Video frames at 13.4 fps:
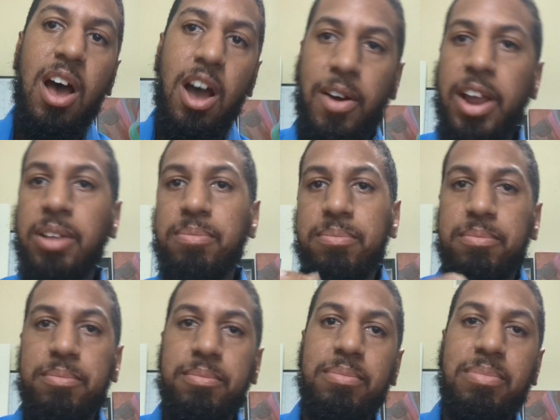All right,
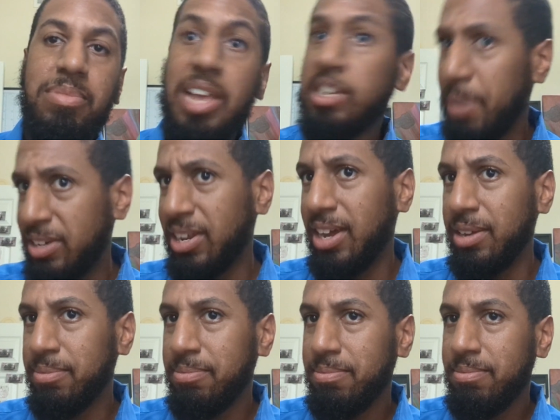that's my
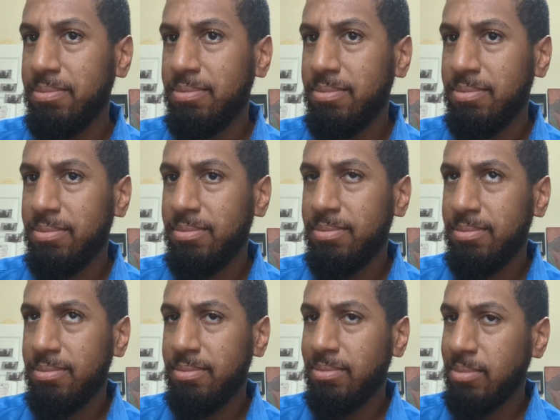time.
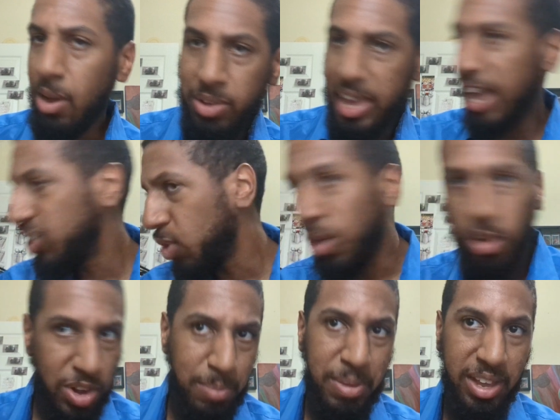I'll catch you on
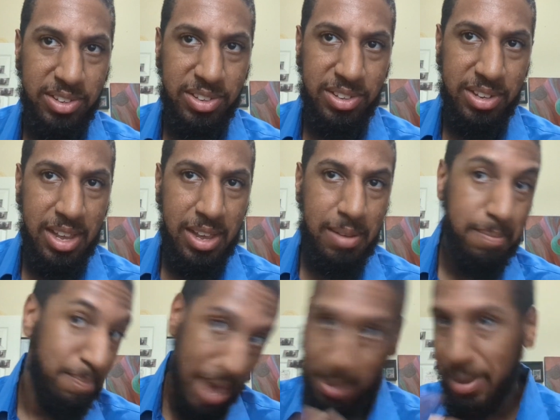the remix.
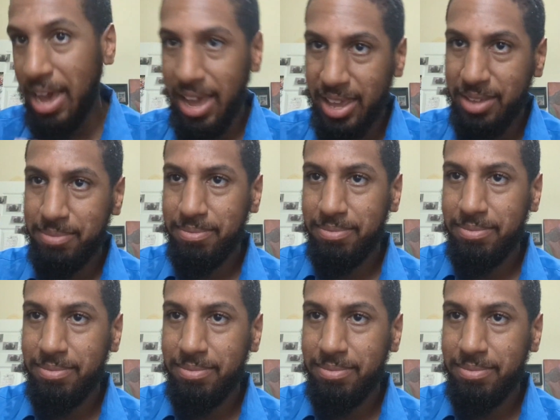Bye bye.